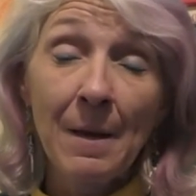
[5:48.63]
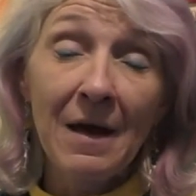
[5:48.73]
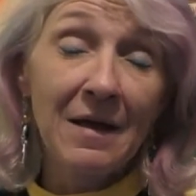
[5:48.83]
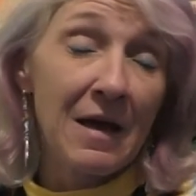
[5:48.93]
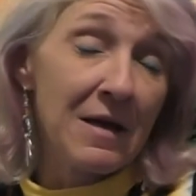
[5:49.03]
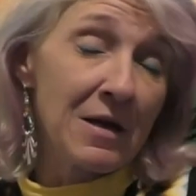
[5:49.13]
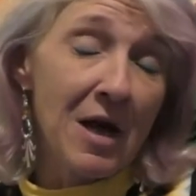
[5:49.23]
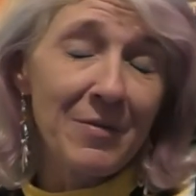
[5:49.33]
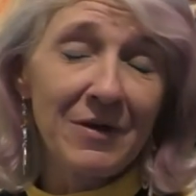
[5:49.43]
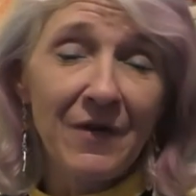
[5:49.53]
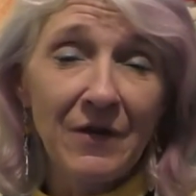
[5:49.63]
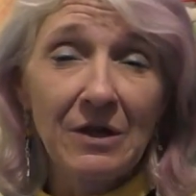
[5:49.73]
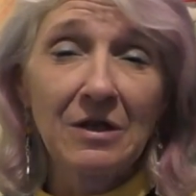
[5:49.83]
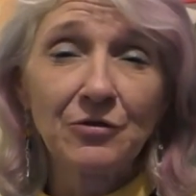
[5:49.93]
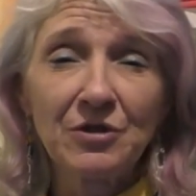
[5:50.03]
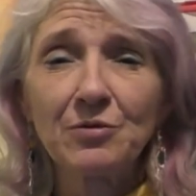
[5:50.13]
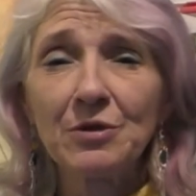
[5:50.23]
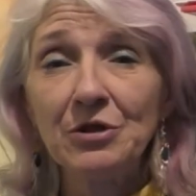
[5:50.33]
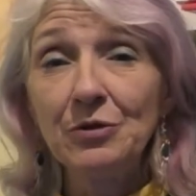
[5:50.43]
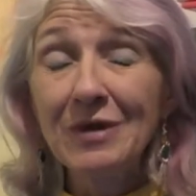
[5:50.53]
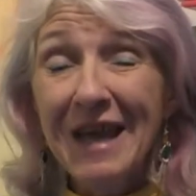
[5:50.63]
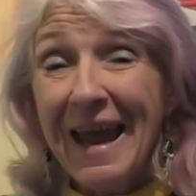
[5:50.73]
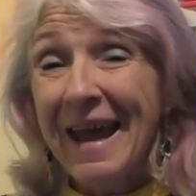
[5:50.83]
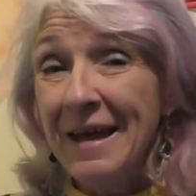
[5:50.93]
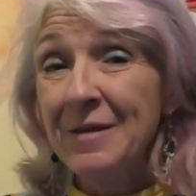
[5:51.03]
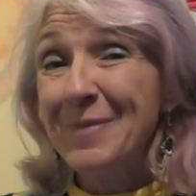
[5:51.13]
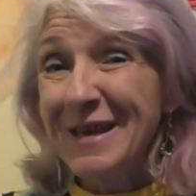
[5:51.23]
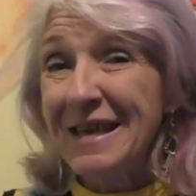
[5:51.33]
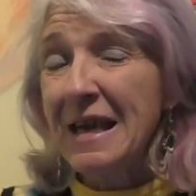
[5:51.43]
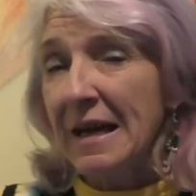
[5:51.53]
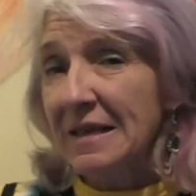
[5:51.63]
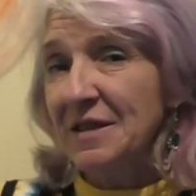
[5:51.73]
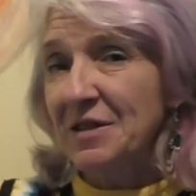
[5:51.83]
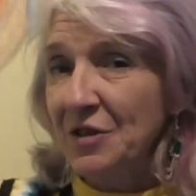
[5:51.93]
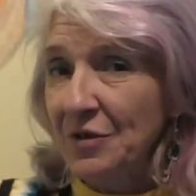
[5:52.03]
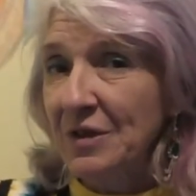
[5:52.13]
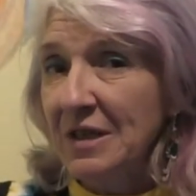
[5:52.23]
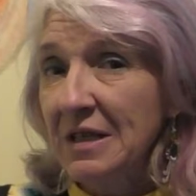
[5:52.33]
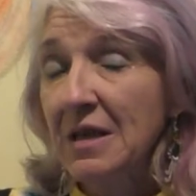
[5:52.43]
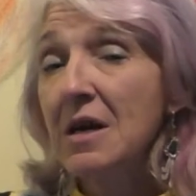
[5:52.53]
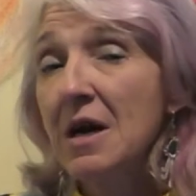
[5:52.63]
and a couple of other countries where you can be executed